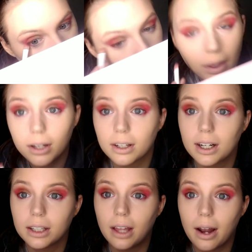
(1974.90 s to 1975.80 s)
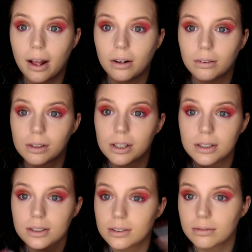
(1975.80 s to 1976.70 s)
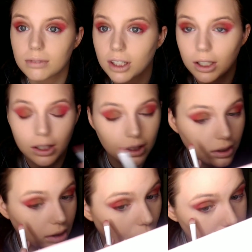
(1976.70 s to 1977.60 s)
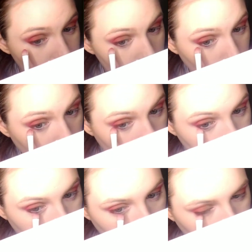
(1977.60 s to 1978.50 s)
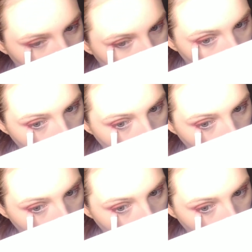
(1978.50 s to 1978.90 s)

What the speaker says: I'm not going to cut that out because that was just a weird experience.